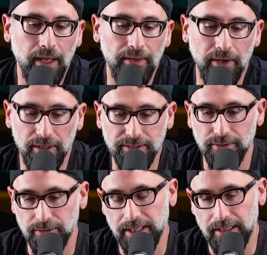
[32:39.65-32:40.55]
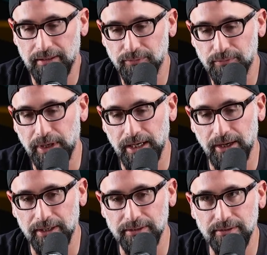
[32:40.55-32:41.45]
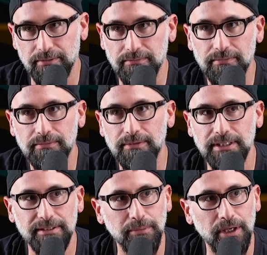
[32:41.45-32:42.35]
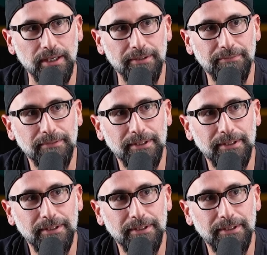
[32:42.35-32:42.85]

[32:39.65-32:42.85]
And then also like right now, I also need some money.